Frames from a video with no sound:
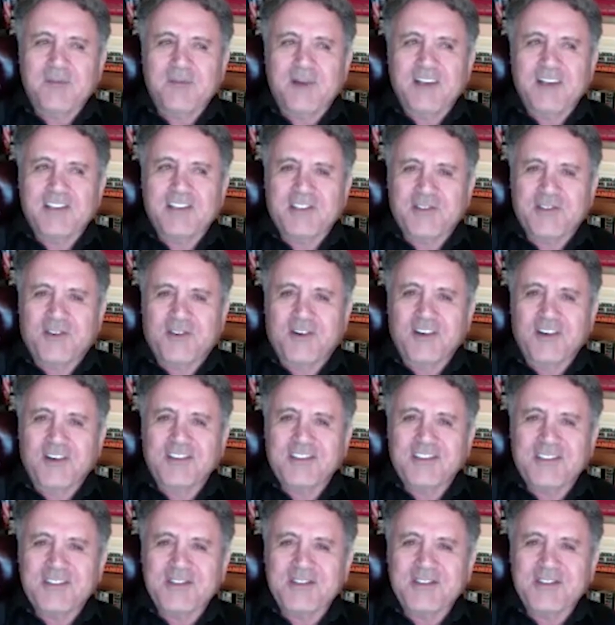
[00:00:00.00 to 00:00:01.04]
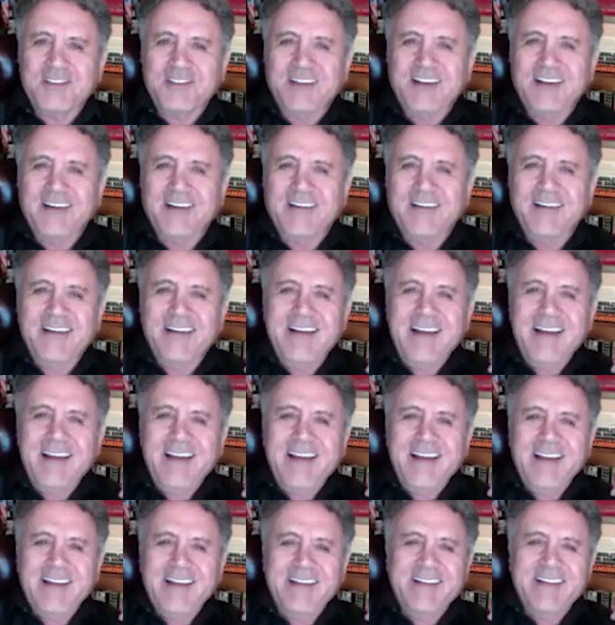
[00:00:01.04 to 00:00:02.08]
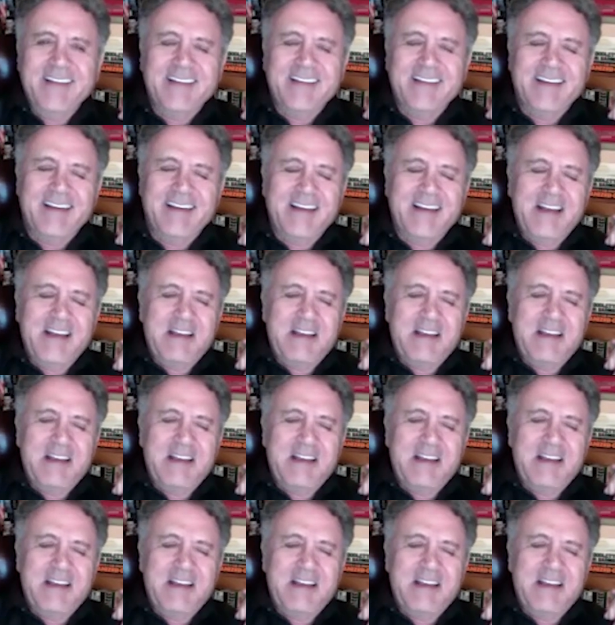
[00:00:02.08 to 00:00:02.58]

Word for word: strong suit, you know. And uh,